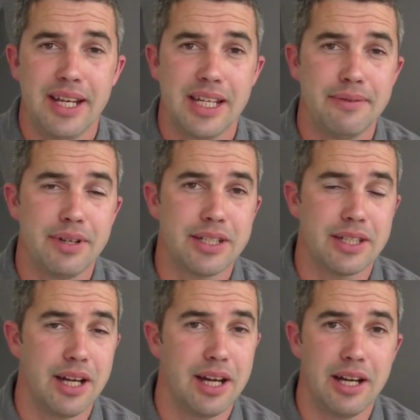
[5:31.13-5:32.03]
give us
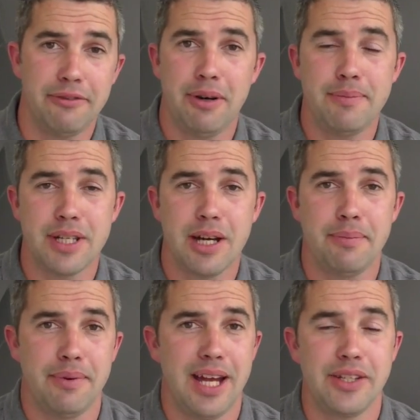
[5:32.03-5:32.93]
a thumbs
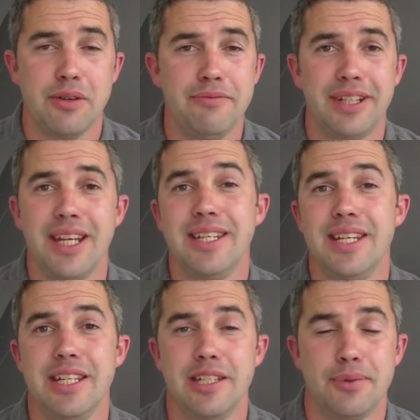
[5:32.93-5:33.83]
up, and don't forget to
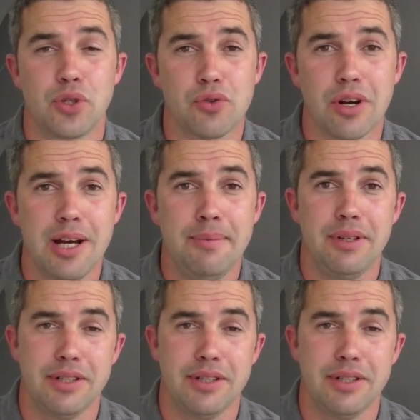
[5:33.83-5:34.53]
hit subscribe